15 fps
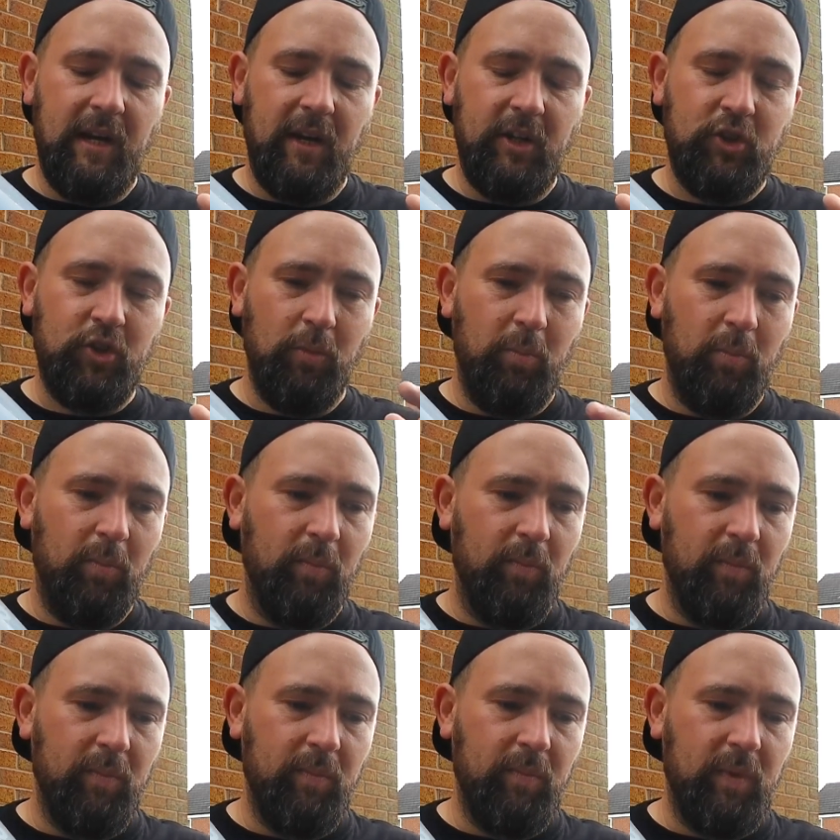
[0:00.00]
some
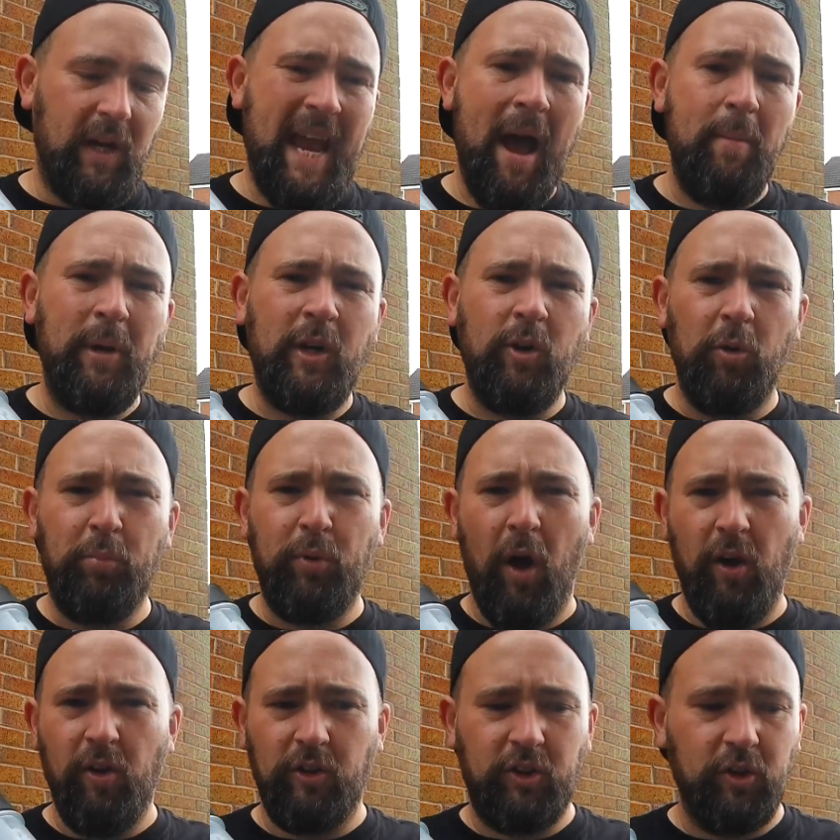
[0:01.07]
chemical
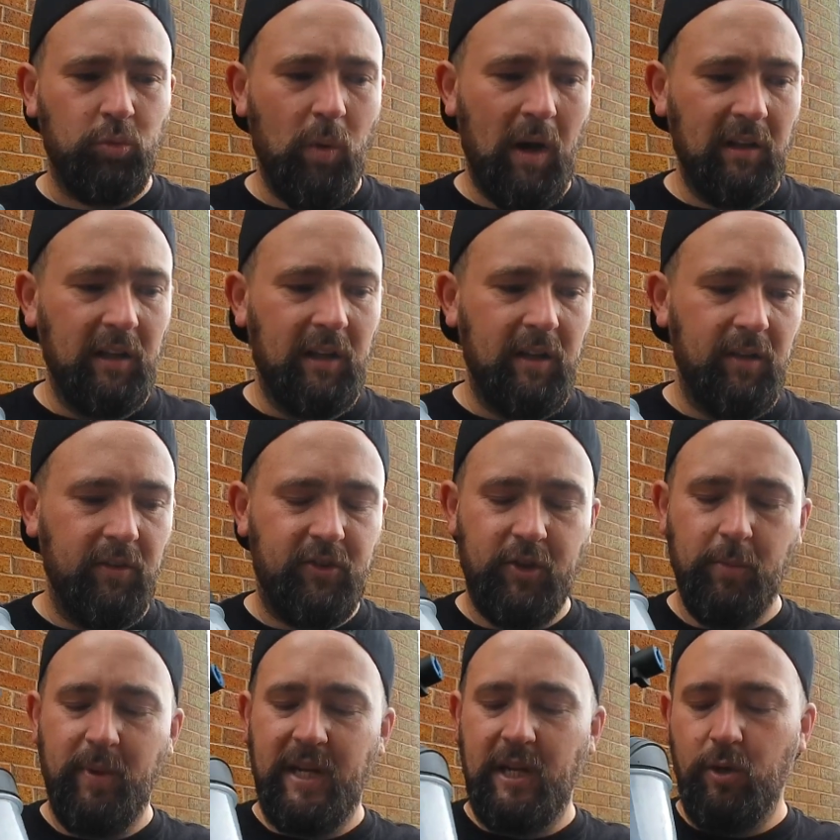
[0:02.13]
products as well to
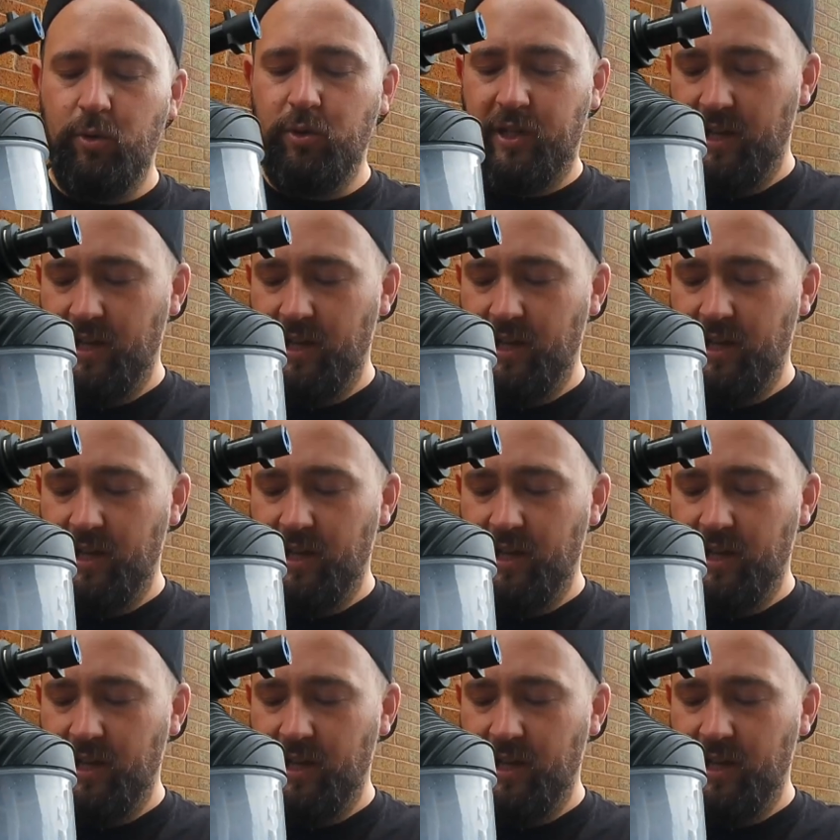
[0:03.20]
be used